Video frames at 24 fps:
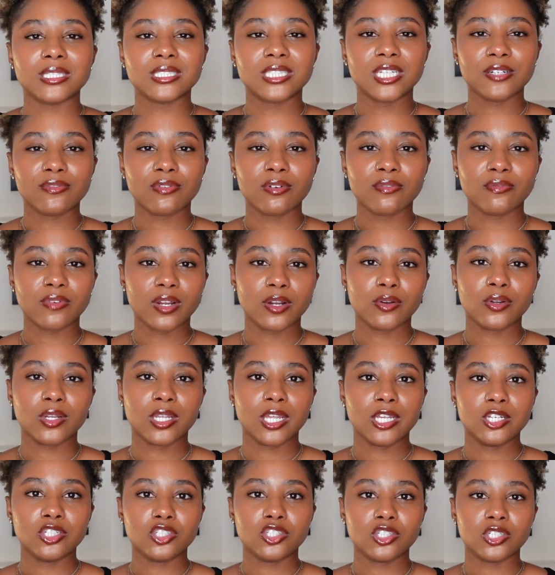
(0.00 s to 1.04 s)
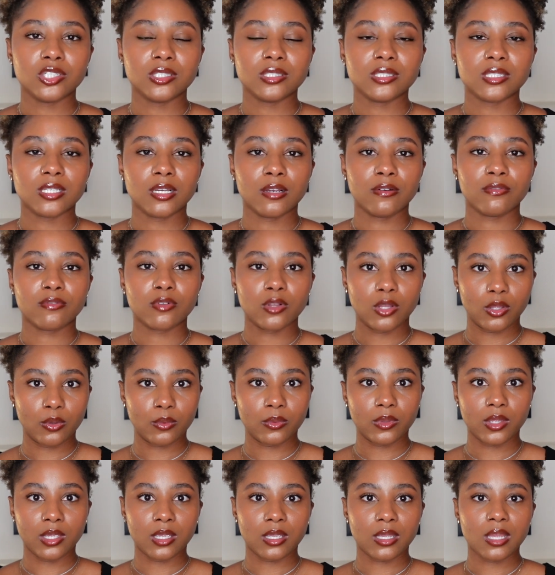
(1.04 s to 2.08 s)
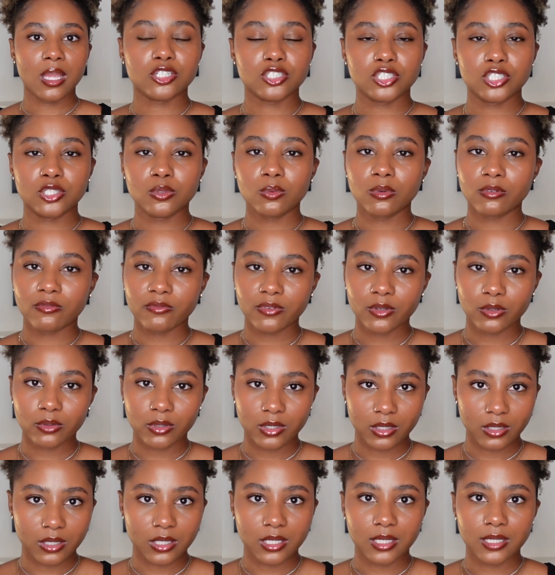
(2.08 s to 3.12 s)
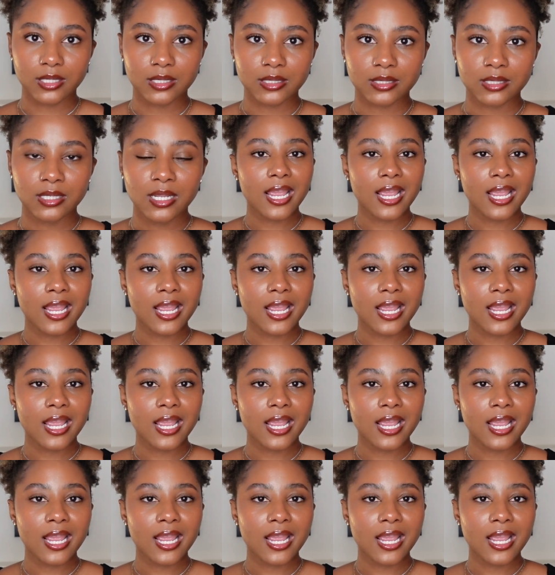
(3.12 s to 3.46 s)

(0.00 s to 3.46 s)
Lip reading: different variations of clothing that you will feel good in.